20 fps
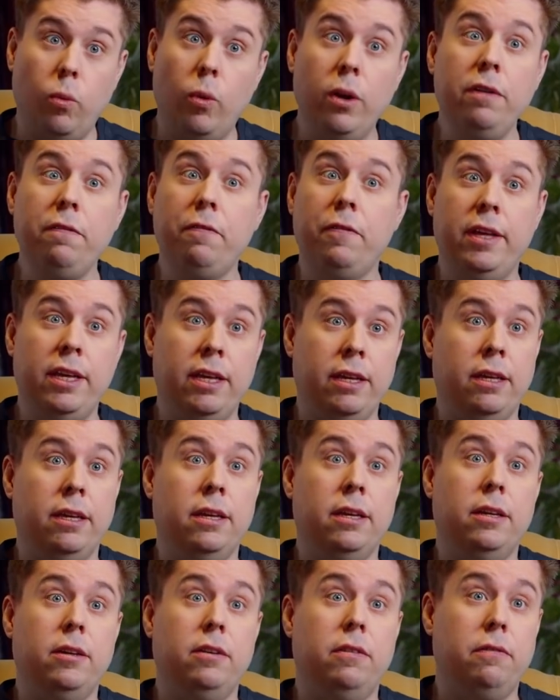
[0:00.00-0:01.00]
One thing
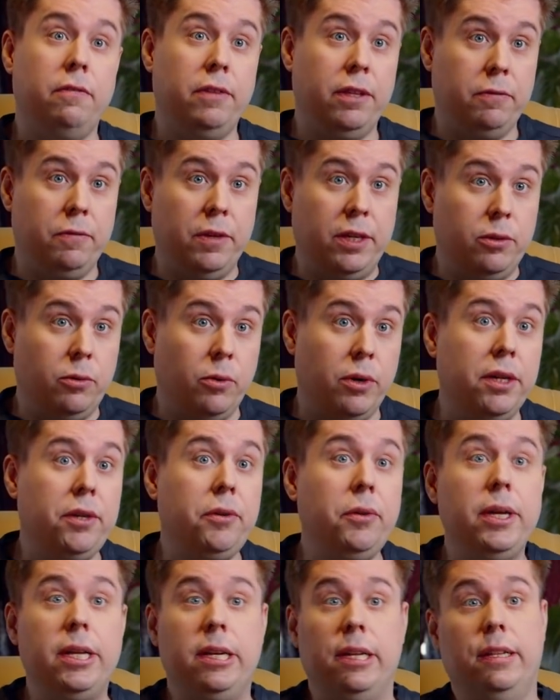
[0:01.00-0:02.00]
with Victoria
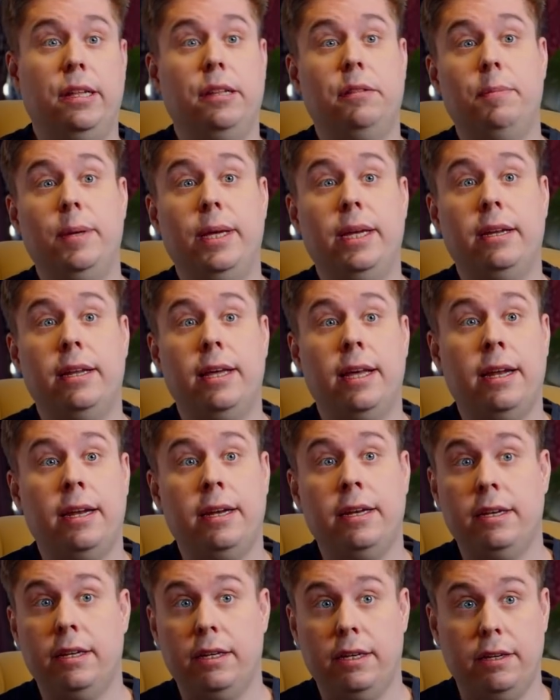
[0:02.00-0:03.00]
3 that has been
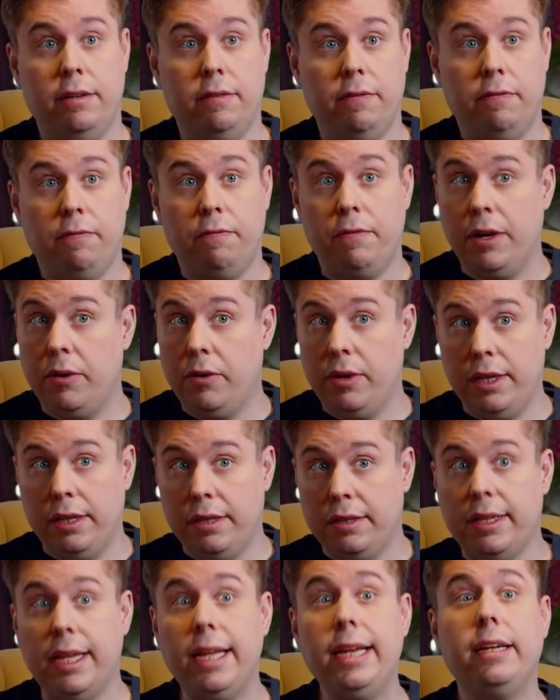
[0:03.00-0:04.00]
a very
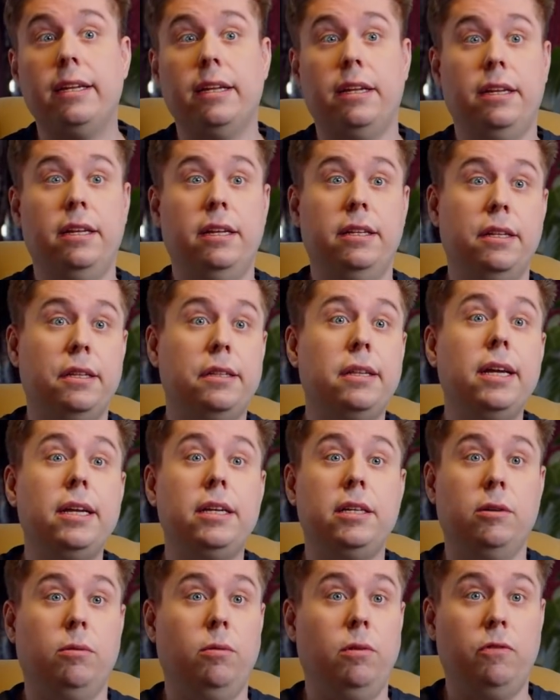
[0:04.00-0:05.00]
stated
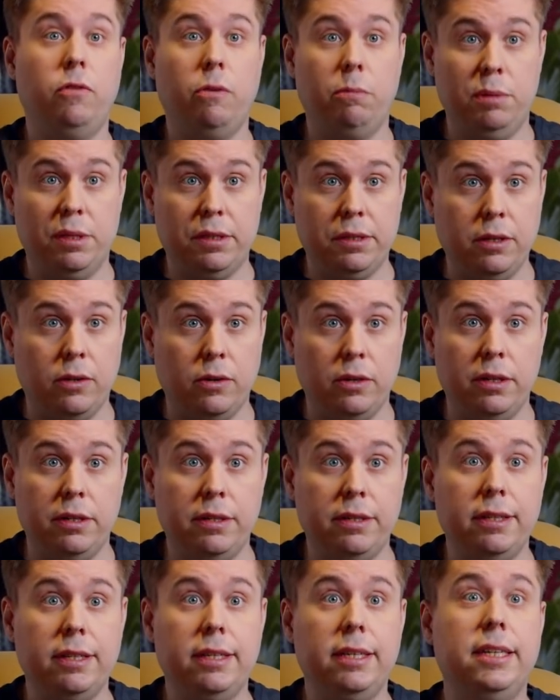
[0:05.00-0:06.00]
design goal from the start
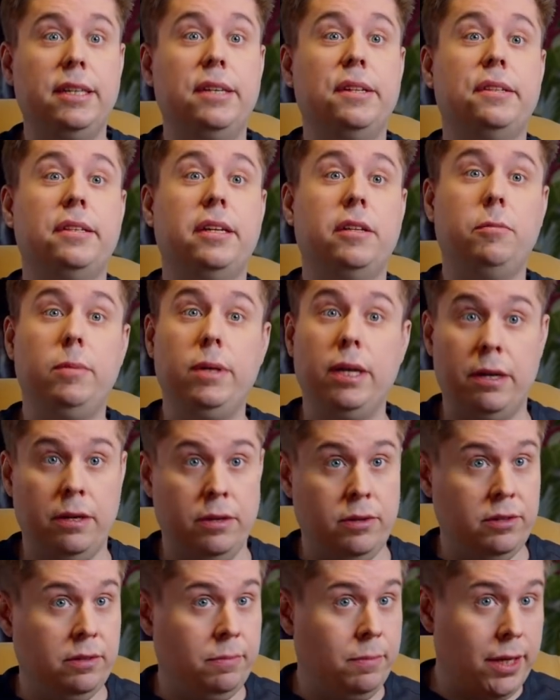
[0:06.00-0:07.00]
is that we are
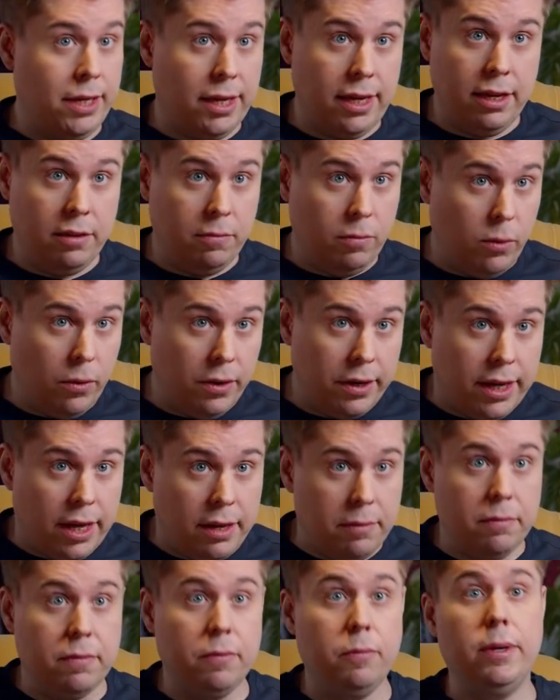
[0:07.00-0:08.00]
not making a war
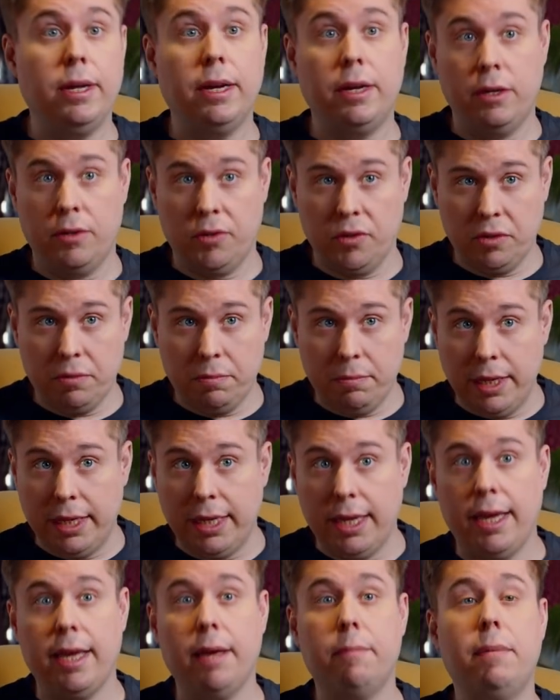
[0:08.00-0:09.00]
game. We are not
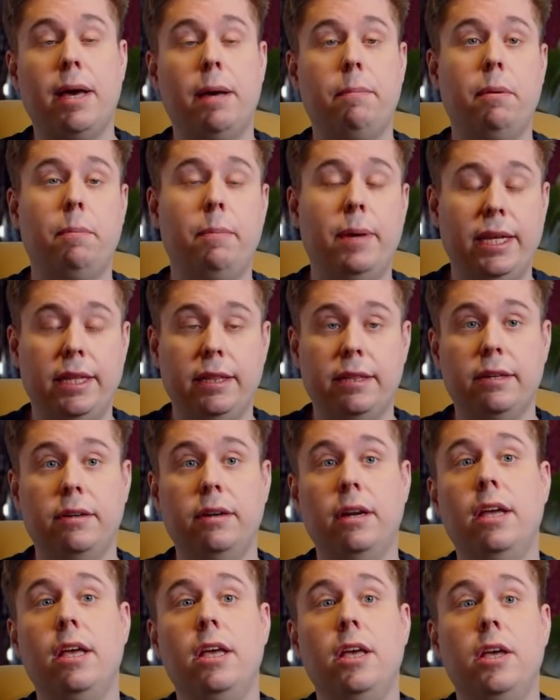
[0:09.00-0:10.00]
making a map
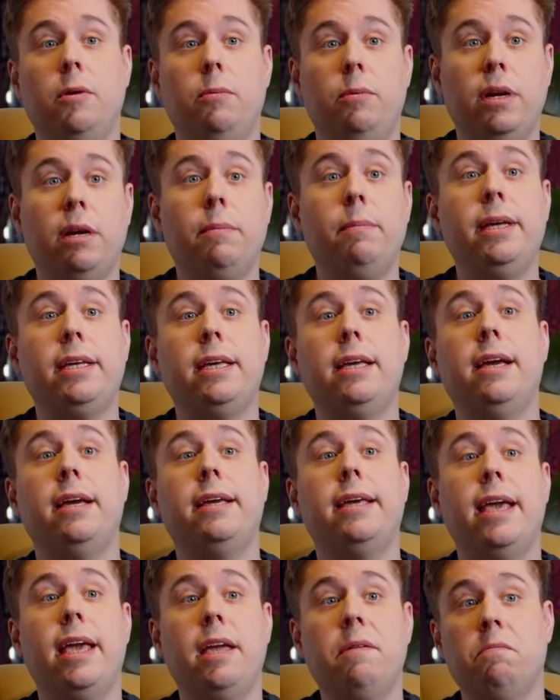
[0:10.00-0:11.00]
painter. We are making a
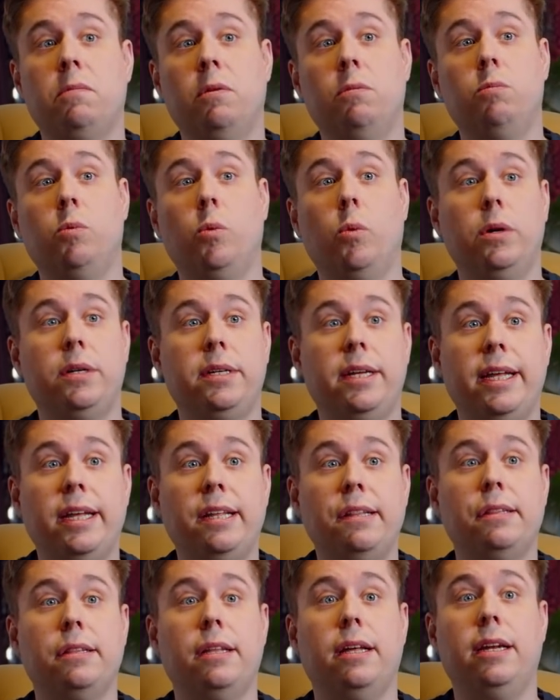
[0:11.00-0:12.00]
game where war
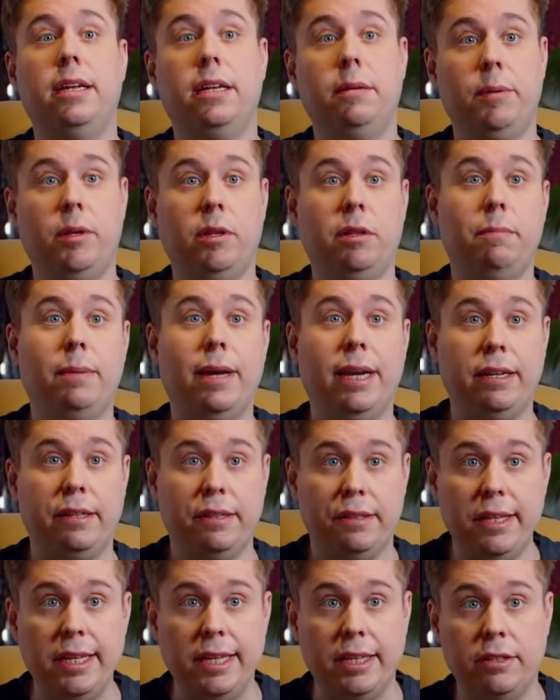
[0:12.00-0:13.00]
takes a little bit of the back
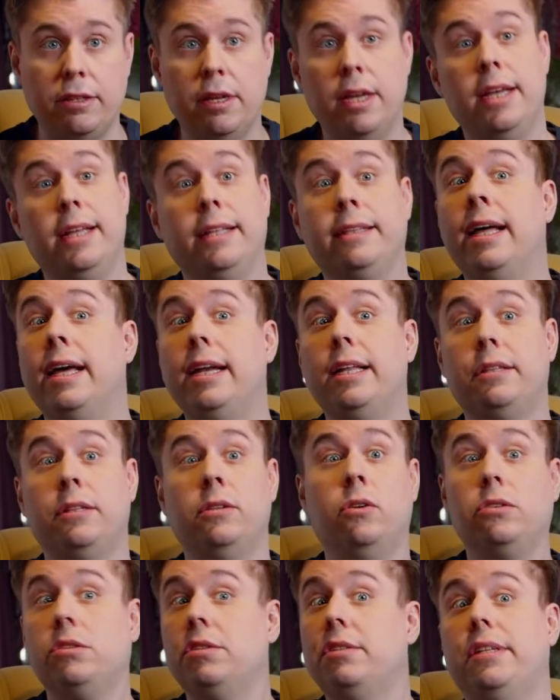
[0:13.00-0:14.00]
seat. That is
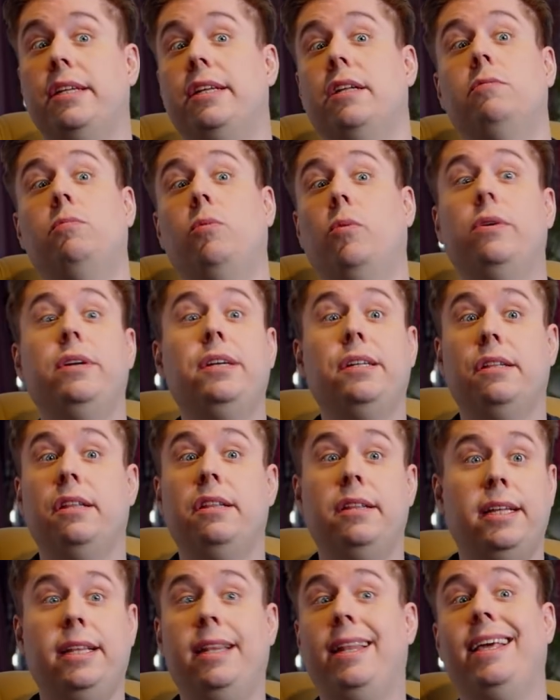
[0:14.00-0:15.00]
not to say that war
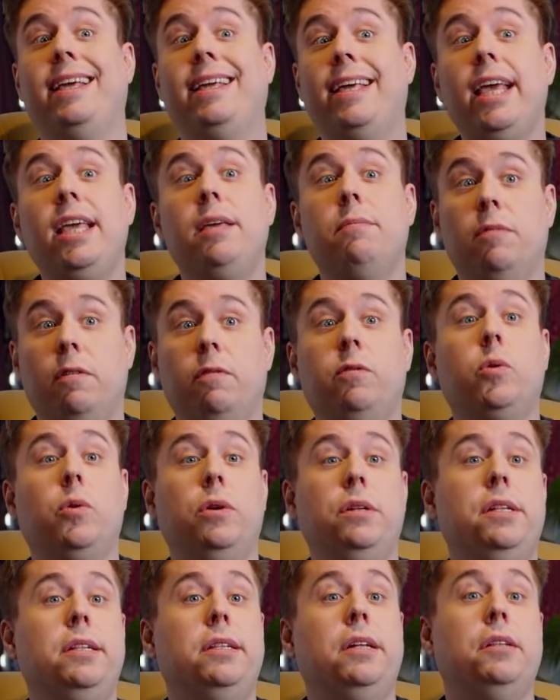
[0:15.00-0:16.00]
isn't in the game, of
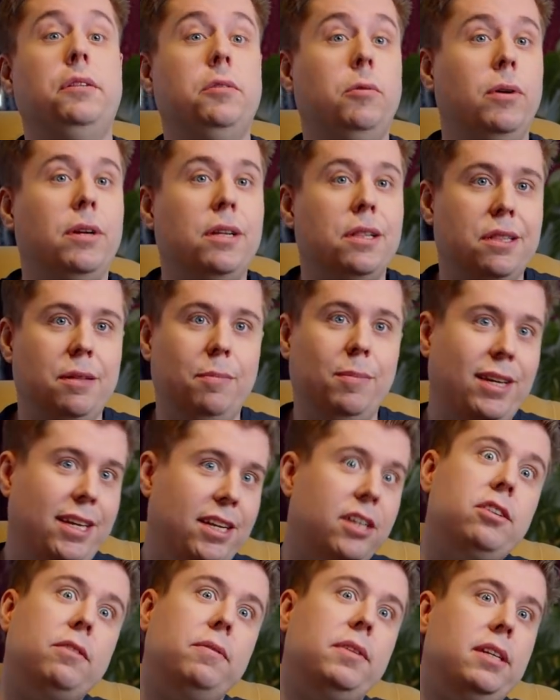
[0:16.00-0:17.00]
course. It's a historical
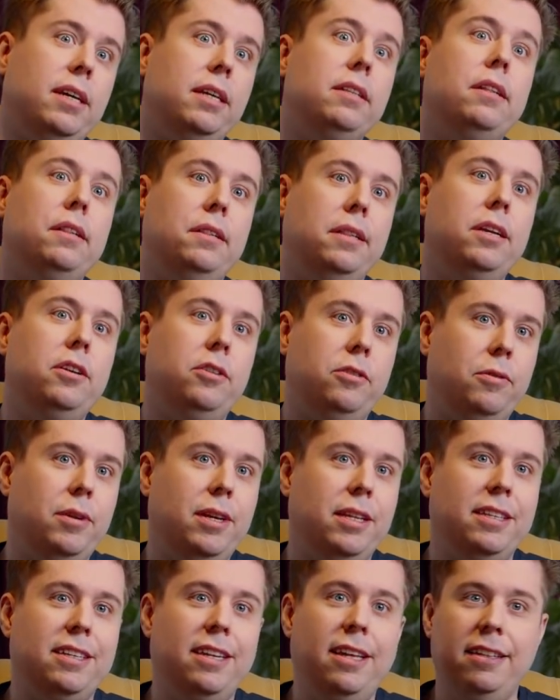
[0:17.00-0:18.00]
simulation of the 19th
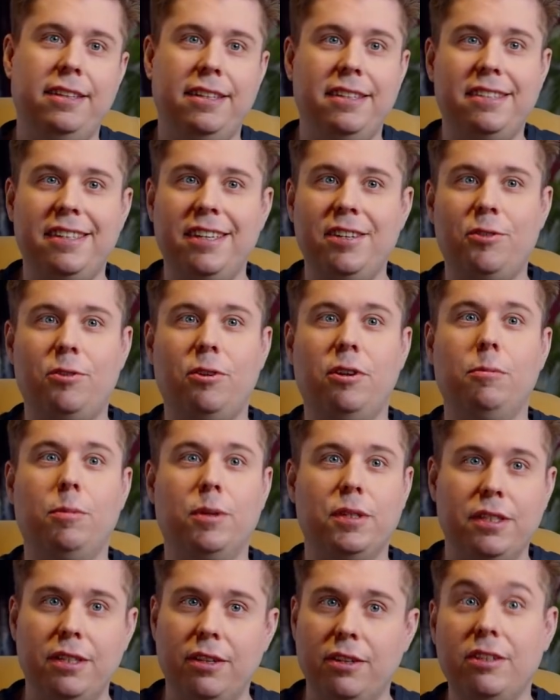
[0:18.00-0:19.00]
century, and the 19th century
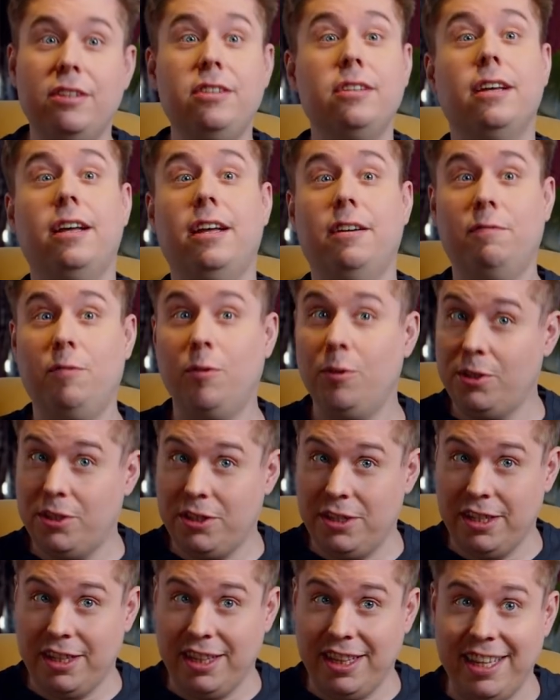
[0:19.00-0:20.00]
was not,
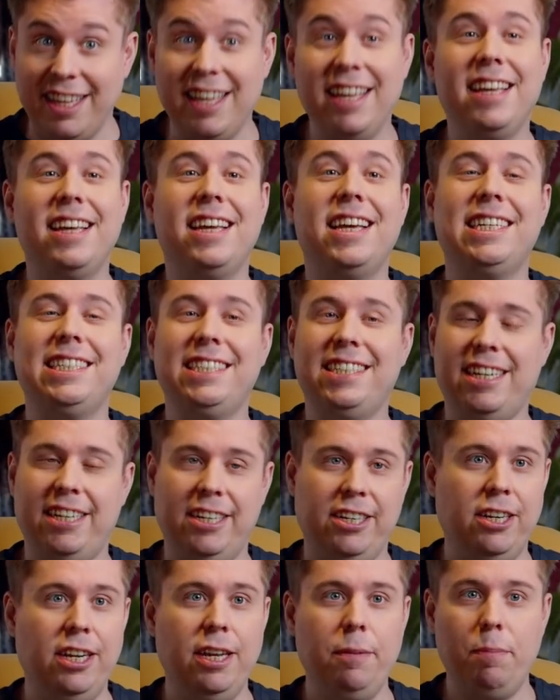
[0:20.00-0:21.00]
unfortunately,
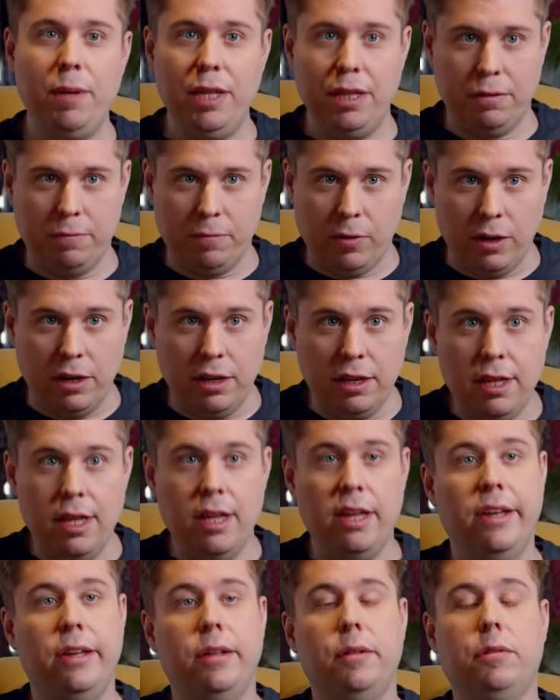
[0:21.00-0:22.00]
entirely peaceful.
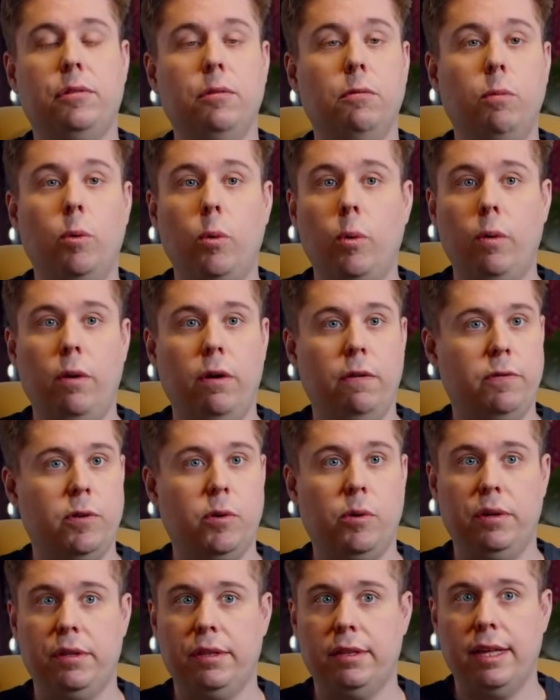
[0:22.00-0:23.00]
So war, of
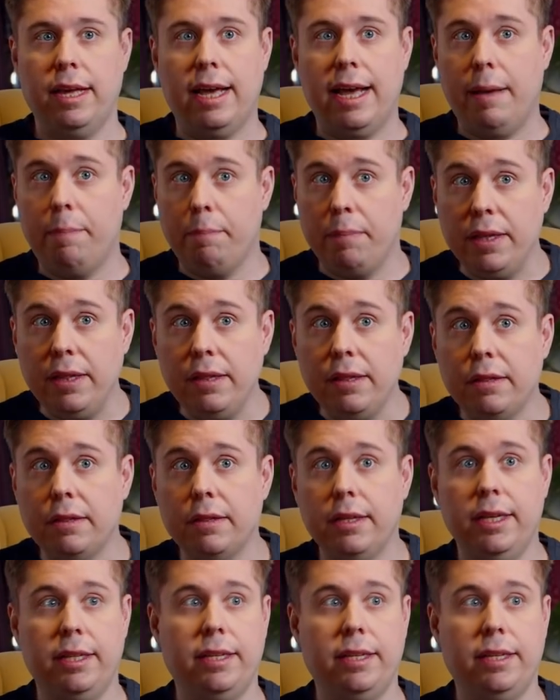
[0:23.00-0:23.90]
course, happens.